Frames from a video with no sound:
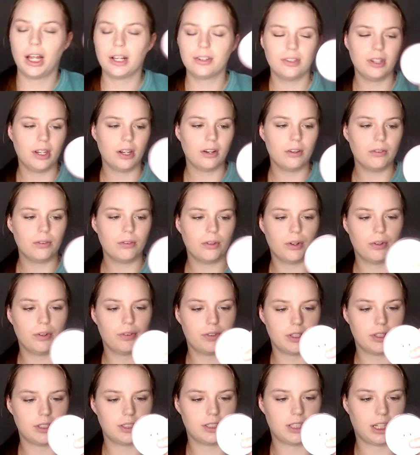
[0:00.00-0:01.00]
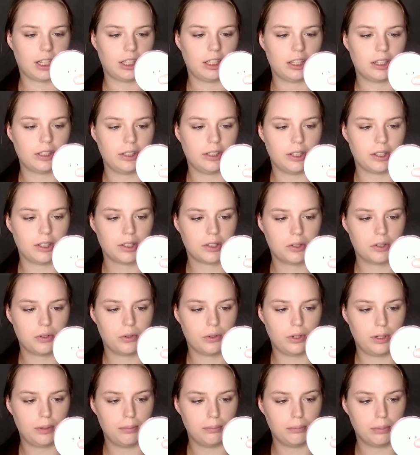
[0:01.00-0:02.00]
I don't know if this is technically a
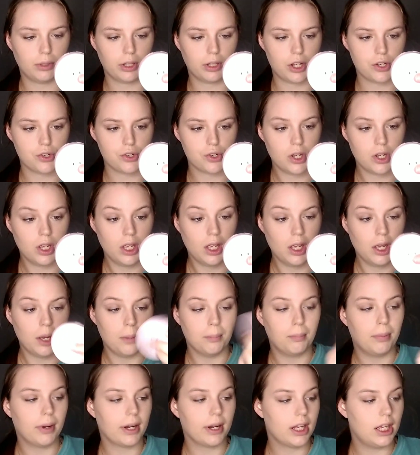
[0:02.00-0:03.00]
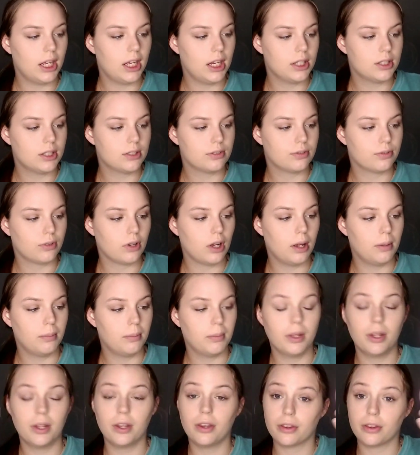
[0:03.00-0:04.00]
cream blush, but it is
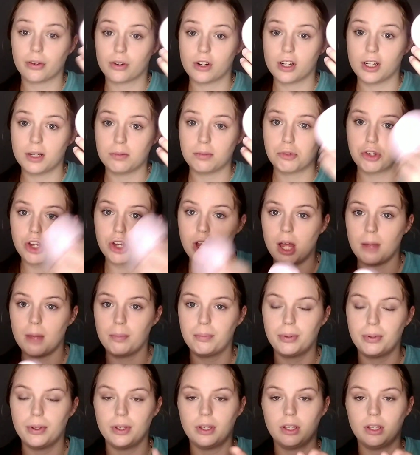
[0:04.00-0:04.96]
from the Cream Shop.